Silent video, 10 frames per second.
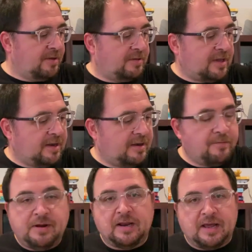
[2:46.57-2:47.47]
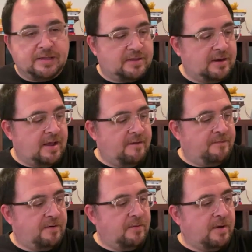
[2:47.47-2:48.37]
you suddenly realize that
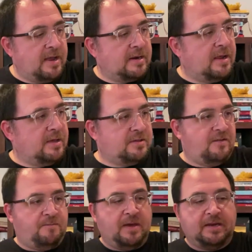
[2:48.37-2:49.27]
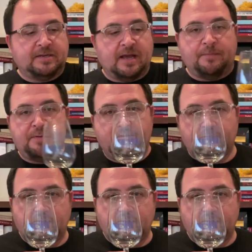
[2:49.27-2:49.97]
every wine glass you've picked up